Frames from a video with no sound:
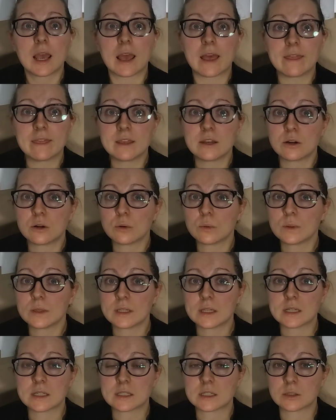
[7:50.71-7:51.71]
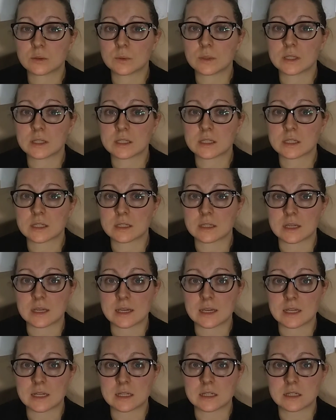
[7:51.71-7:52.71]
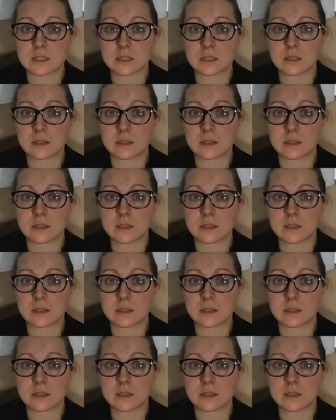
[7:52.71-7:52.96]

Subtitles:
And they don't realize till we get to the end